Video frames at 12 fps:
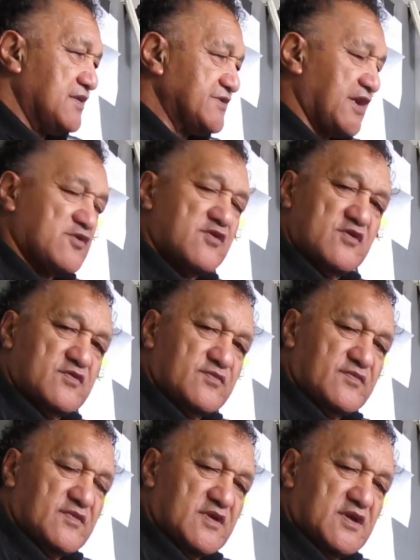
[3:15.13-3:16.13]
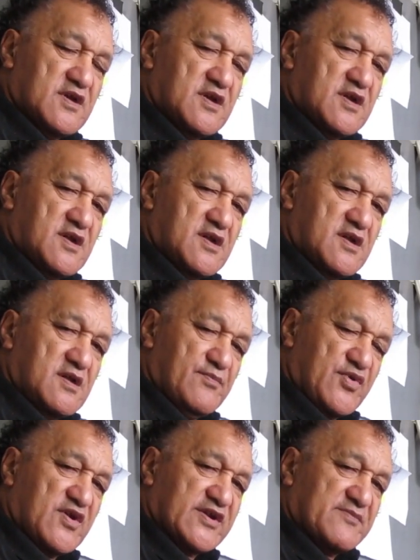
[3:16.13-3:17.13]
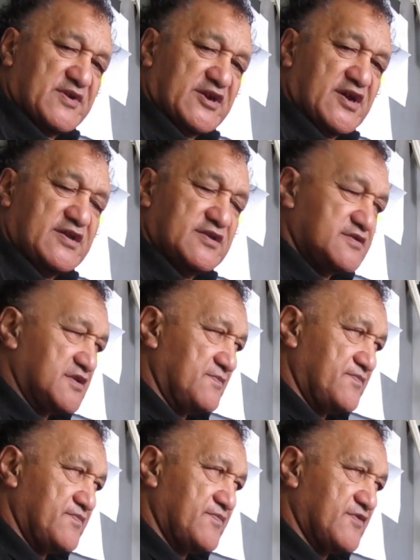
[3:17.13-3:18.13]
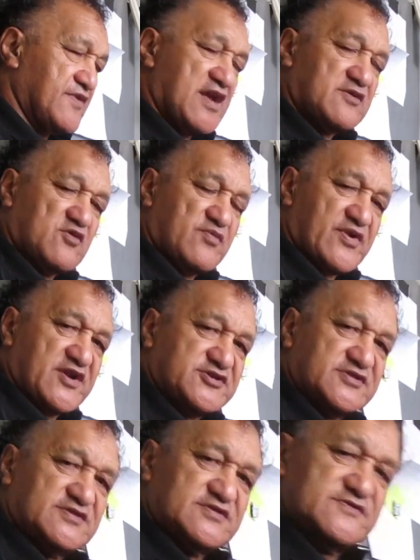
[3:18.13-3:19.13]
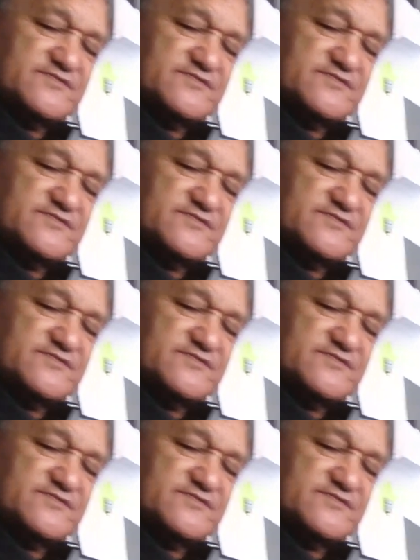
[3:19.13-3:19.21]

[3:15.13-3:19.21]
They call Pohara Marae, the Crown Corporations.